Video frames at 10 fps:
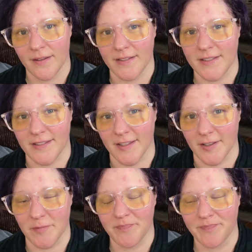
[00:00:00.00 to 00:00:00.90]
It's
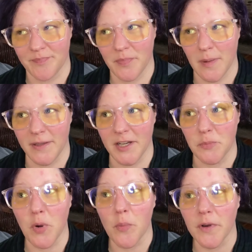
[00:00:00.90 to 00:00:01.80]
uh, probably
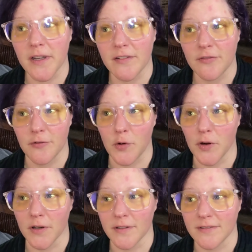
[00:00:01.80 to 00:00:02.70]
inappropriate
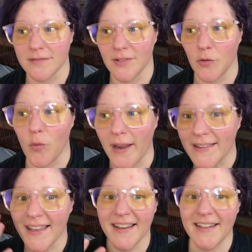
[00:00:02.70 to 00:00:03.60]
for a
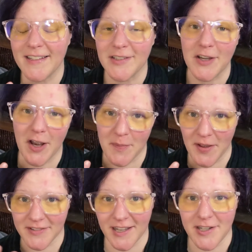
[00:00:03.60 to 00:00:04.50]
white lady to talk
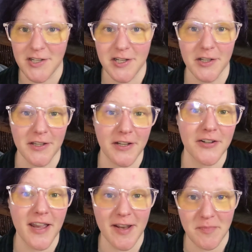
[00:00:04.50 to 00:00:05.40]
about Tai Chi on the
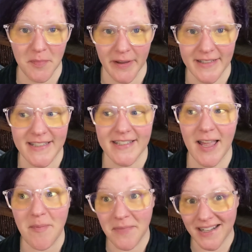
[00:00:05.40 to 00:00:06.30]
internet, but
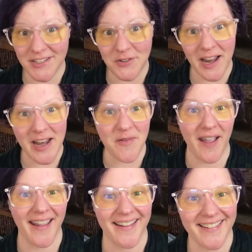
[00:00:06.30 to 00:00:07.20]
I'm gonna do it
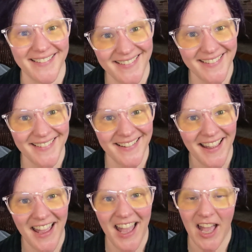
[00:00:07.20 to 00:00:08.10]
anyway.
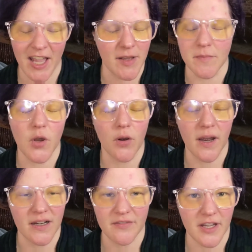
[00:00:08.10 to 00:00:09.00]
I am no
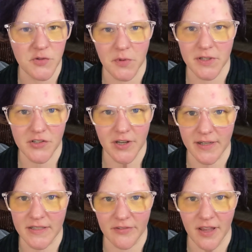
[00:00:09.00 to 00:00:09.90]
kind of expert in
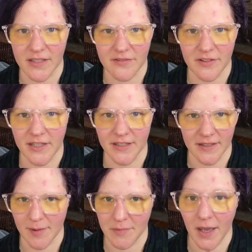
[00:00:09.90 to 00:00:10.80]
Chinese philosophy,
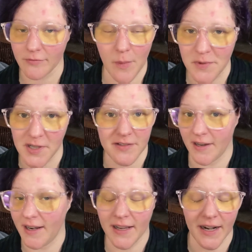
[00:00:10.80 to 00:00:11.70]
and I'm not
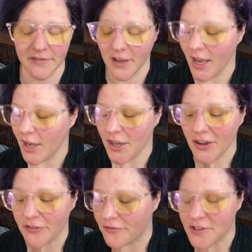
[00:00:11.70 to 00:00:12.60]
representing any kind of
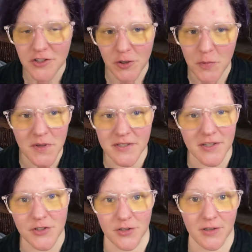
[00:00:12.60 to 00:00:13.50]
official
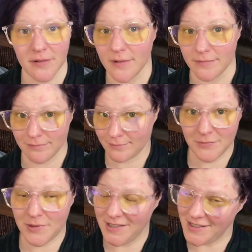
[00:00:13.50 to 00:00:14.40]
position, or
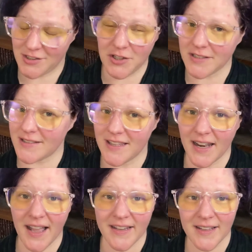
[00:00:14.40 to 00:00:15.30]
it's just
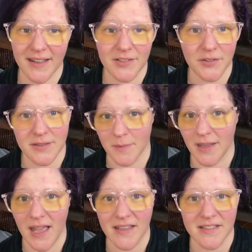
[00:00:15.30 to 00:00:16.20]
that I, I took some
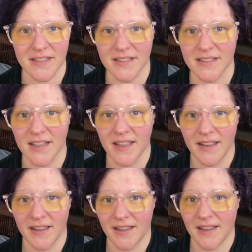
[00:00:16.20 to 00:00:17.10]
classes
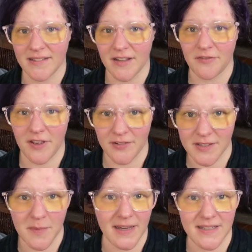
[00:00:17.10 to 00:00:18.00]
and I
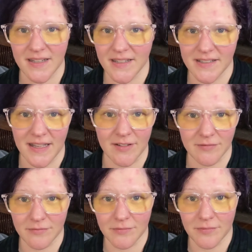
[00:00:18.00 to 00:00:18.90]
found some ideas that
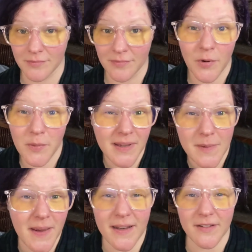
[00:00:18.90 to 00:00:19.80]
were
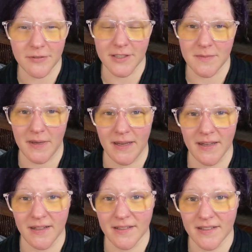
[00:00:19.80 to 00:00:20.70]
really meaningful to
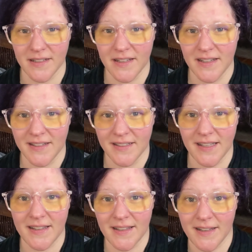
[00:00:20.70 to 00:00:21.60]
me, and,
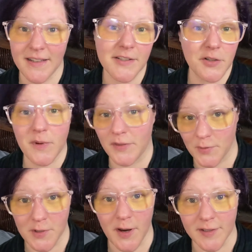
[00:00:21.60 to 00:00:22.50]
and, and these are what
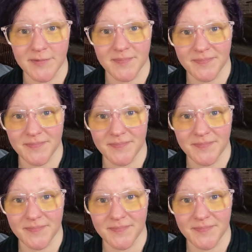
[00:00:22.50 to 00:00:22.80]
those are.